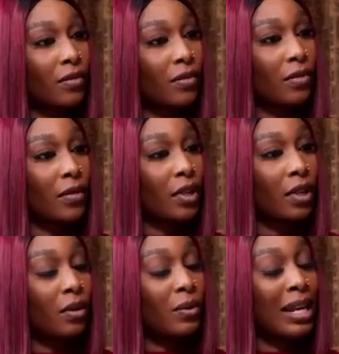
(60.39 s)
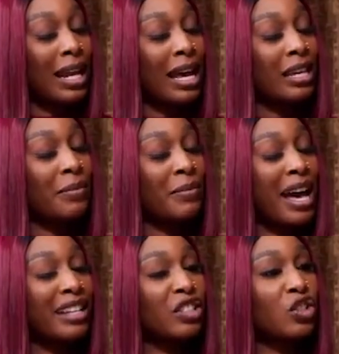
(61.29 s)
my boss.
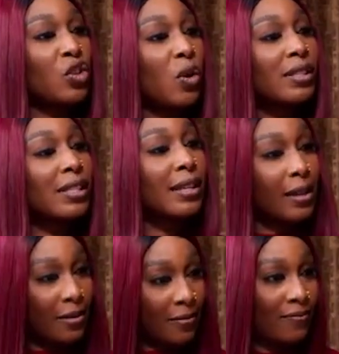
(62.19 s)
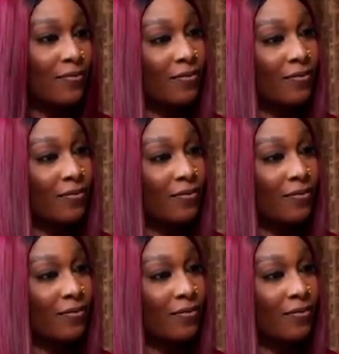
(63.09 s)
Mabel then informed me that Mrs.